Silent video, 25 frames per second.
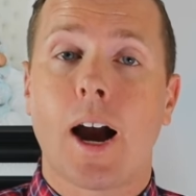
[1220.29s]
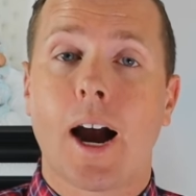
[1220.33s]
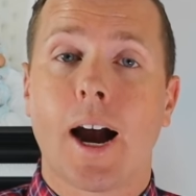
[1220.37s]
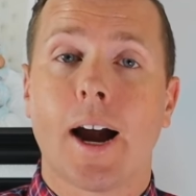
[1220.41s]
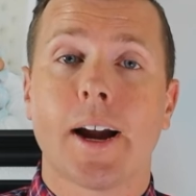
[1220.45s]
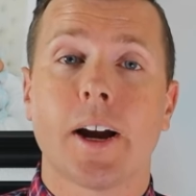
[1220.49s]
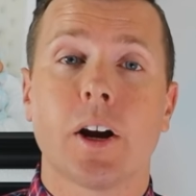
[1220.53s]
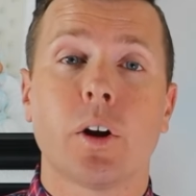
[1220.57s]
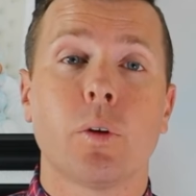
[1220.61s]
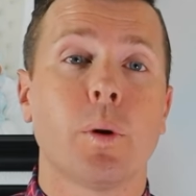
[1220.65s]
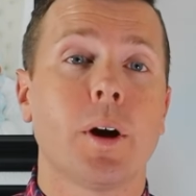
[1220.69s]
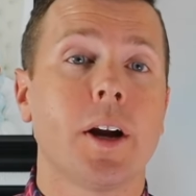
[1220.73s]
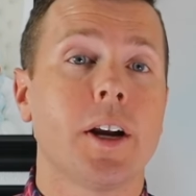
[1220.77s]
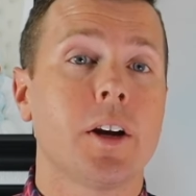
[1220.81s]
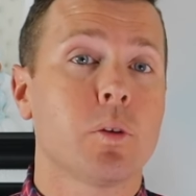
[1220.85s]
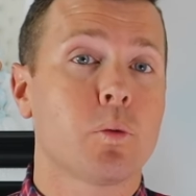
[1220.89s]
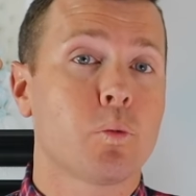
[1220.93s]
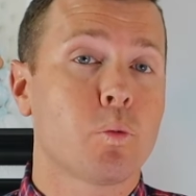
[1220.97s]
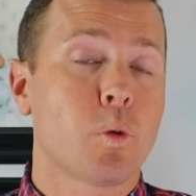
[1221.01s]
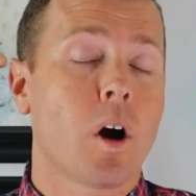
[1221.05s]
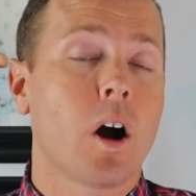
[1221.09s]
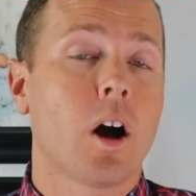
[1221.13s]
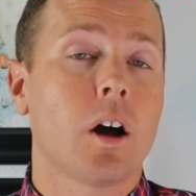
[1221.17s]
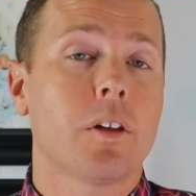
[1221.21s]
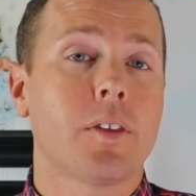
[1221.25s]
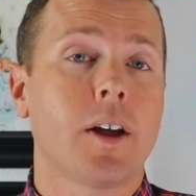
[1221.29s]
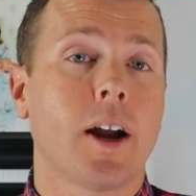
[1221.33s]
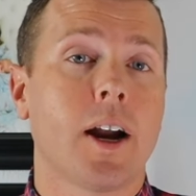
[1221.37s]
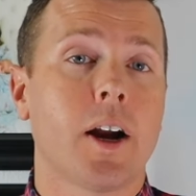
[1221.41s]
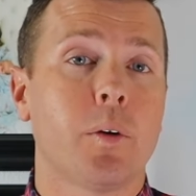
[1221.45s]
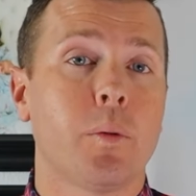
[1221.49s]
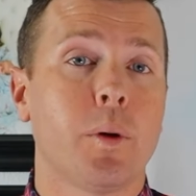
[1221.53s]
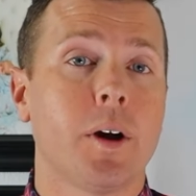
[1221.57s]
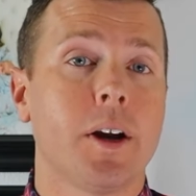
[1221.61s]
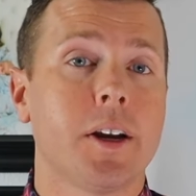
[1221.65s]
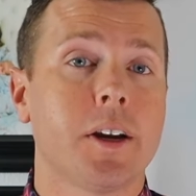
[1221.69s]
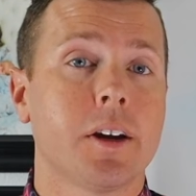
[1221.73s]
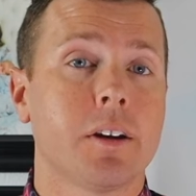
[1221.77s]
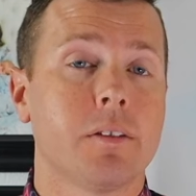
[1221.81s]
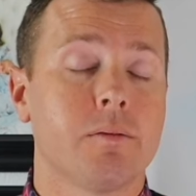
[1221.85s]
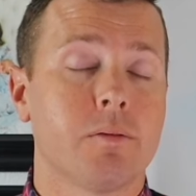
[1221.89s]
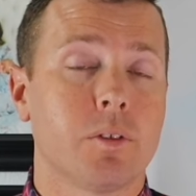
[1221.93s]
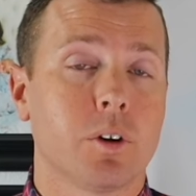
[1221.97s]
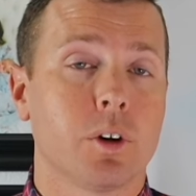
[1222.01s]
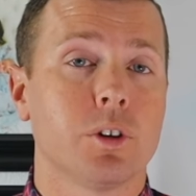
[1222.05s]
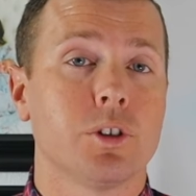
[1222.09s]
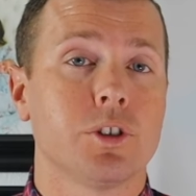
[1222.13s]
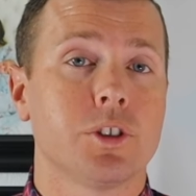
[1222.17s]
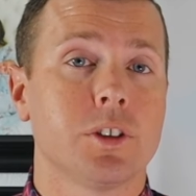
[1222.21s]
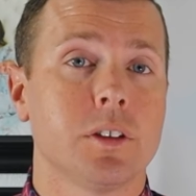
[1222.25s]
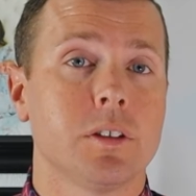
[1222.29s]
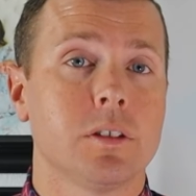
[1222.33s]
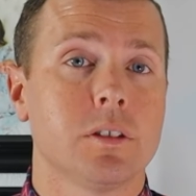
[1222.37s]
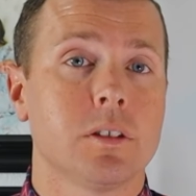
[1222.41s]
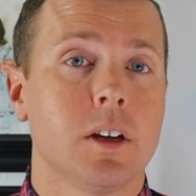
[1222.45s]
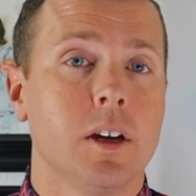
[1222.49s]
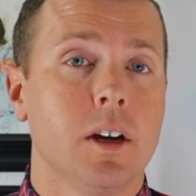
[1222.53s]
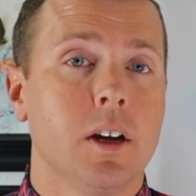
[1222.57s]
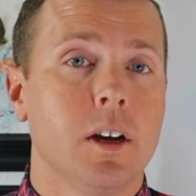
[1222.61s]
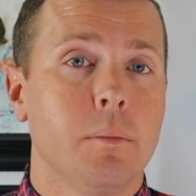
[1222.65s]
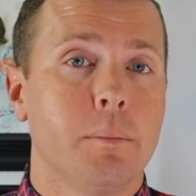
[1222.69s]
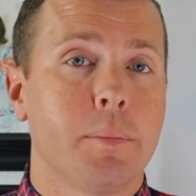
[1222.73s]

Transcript: IRA to Roth IRA conversions